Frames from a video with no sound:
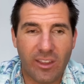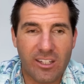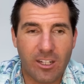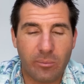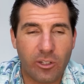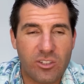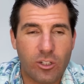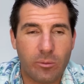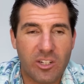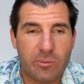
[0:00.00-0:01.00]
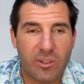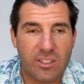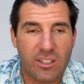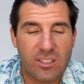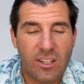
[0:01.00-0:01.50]
that down below. It's nobody's
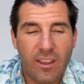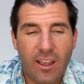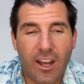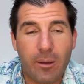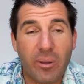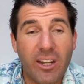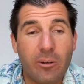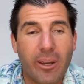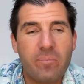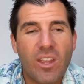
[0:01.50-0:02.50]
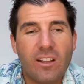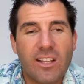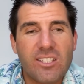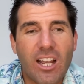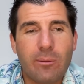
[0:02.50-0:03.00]
business. Uh, but anyway, let's
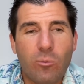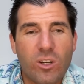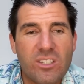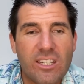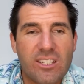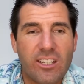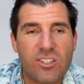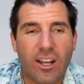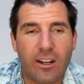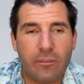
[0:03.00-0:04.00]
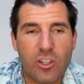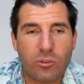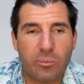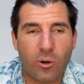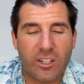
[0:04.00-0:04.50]
talk about more details of this
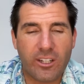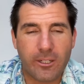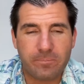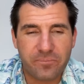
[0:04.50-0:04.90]
report here.